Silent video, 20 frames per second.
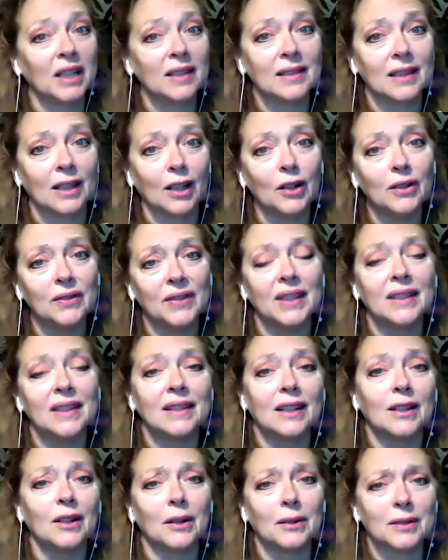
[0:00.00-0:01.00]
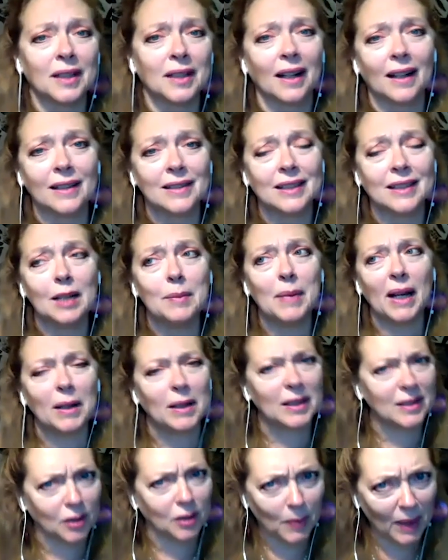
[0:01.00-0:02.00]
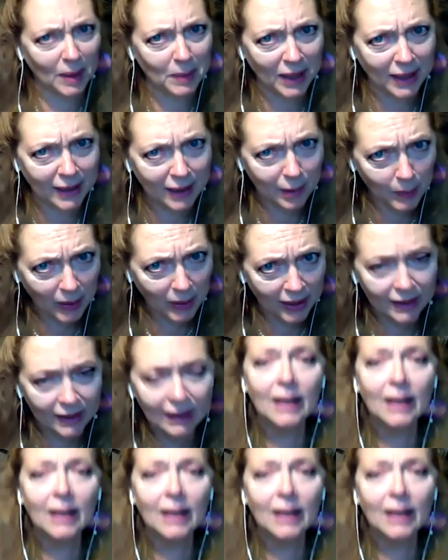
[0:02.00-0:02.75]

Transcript: of COVID, it's not stay back because you might be a hitman.